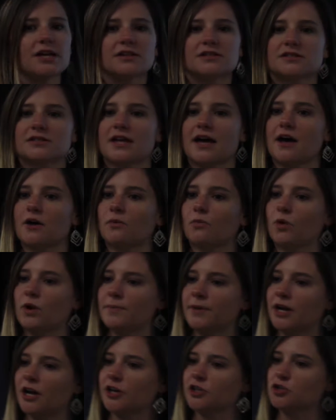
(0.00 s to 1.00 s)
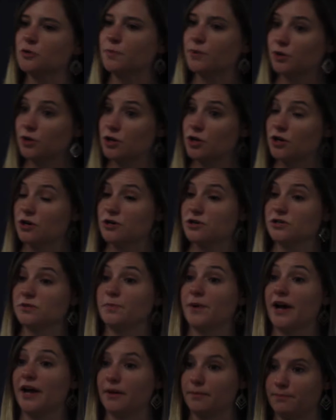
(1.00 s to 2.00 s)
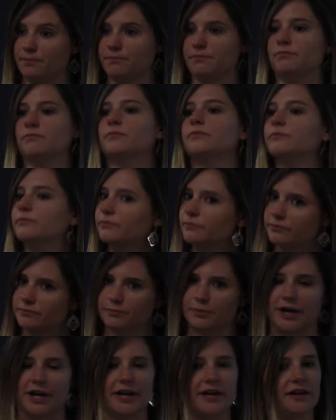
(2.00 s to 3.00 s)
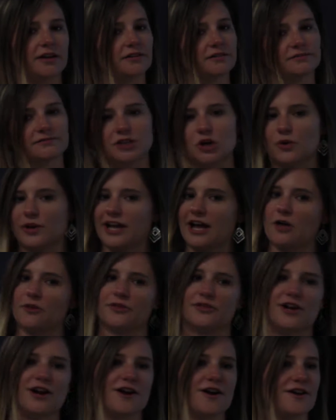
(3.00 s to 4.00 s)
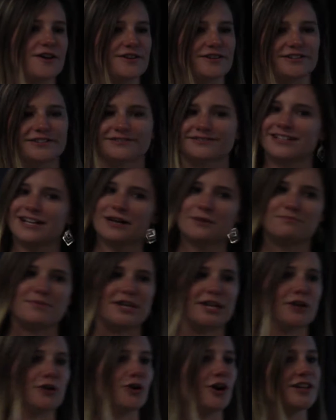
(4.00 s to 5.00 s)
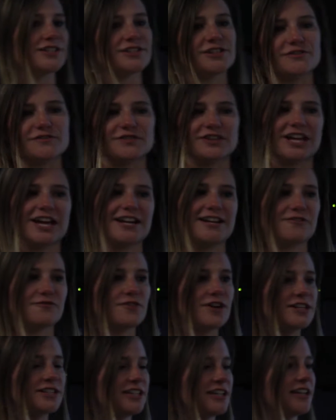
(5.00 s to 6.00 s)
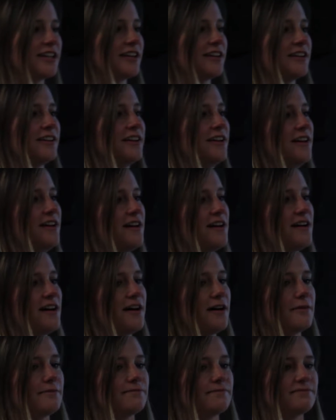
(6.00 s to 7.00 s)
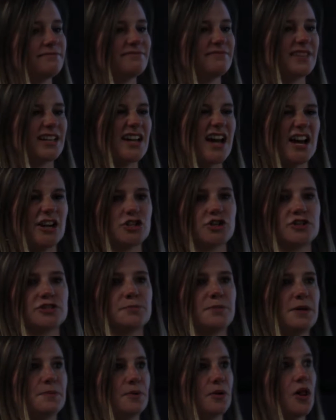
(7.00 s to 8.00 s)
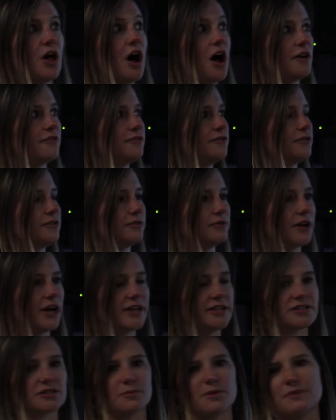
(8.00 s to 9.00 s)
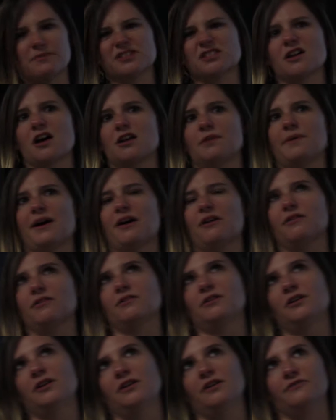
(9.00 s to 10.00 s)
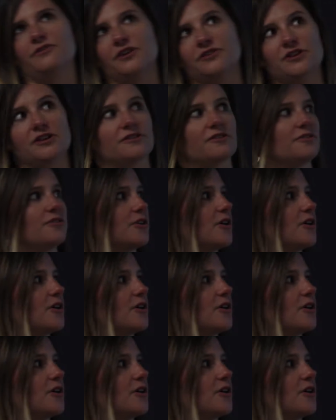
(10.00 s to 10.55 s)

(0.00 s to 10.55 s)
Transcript: it's that women entrepreneurs, by going out there and being aggressive and getting funding, it kind of turns people off, right? So maybe it's not about if they think that